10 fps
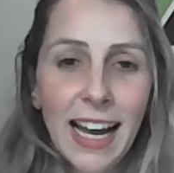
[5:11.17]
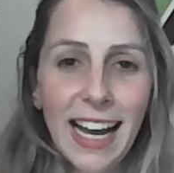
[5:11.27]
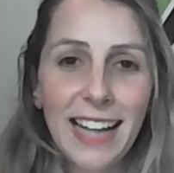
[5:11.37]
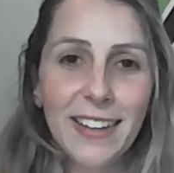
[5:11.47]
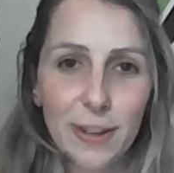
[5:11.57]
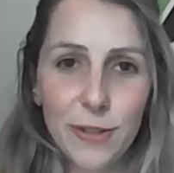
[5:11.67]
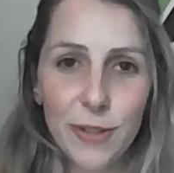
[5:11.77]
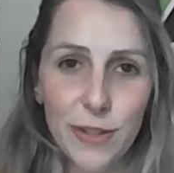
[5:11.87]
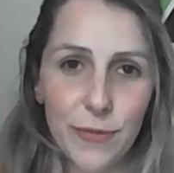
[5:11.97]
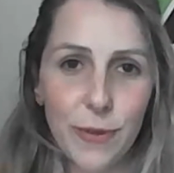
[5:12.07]
And I
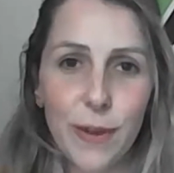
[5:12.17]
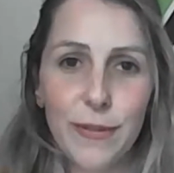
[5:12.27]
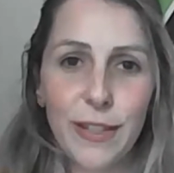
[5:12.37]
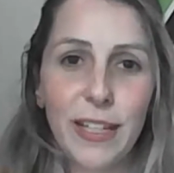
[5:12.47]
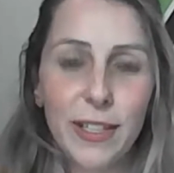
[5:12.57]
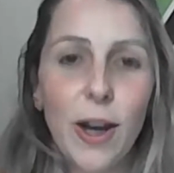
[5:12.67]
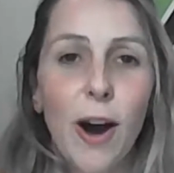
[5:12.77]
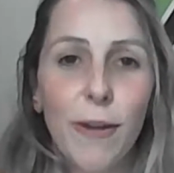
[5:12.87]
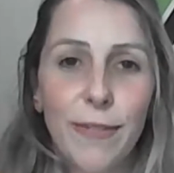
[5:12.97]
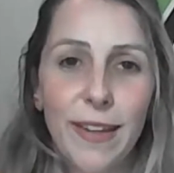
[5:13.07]
was just frothing his
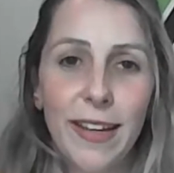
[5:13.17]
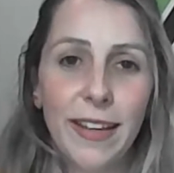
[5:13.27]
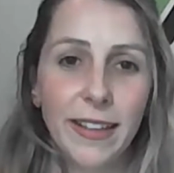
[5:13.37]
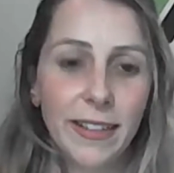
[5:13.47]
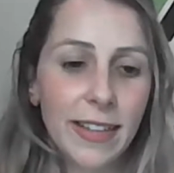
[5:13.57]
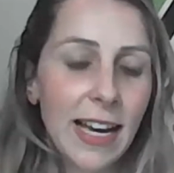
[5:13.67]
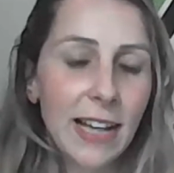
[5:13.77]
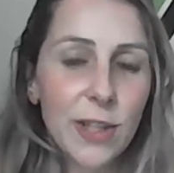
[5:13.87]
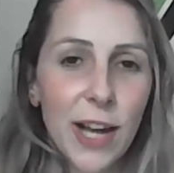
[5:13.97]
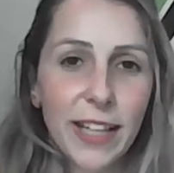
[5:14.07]
coffee and
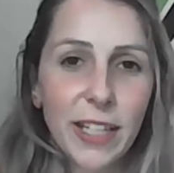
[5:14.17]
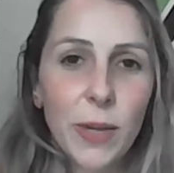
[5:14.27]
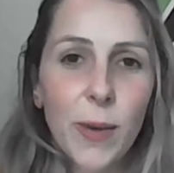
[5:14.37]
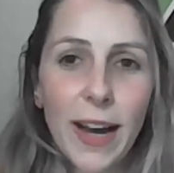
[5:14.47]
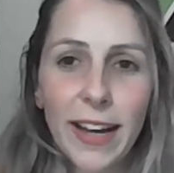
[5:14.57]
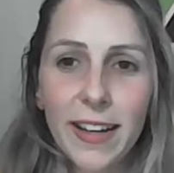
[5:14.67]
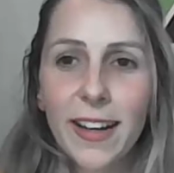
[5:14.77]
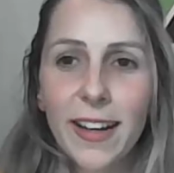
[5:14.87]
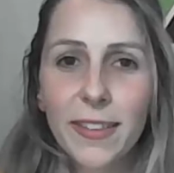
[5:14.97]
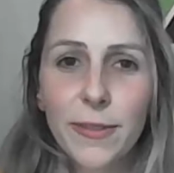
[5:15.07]
chatting away, and I
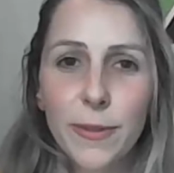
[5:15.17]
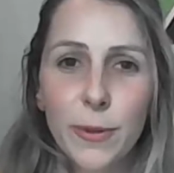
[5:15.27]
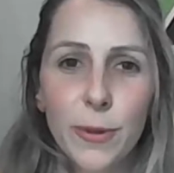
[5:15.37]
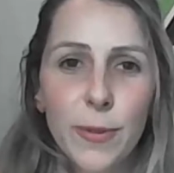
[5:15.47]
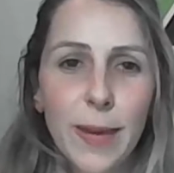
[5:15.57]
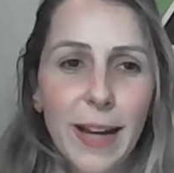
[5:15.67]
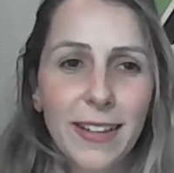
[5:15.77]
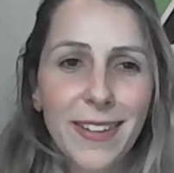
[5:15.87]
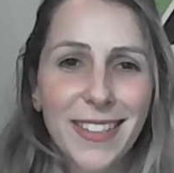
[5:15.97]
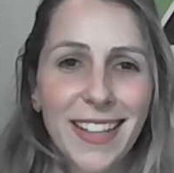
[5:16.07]
kind of thought about it,
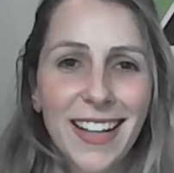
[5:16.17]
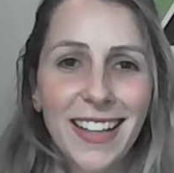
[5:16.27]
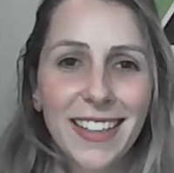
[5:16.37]
and I was like,